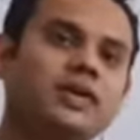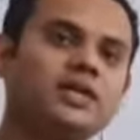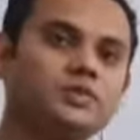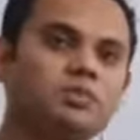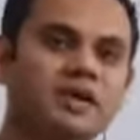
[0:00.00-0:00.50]

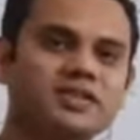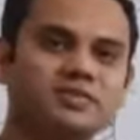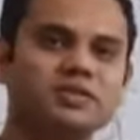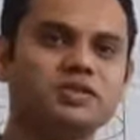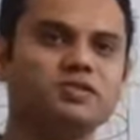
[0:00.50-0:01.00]

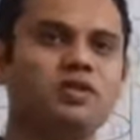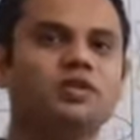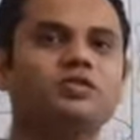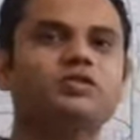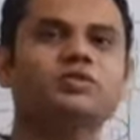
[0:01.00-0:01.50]
Disperse means
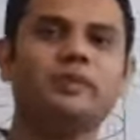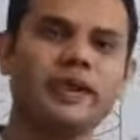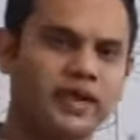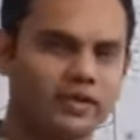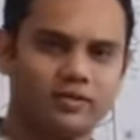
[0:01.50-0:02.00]
what? To
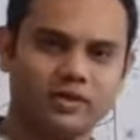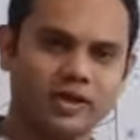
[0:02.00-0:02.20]
spread.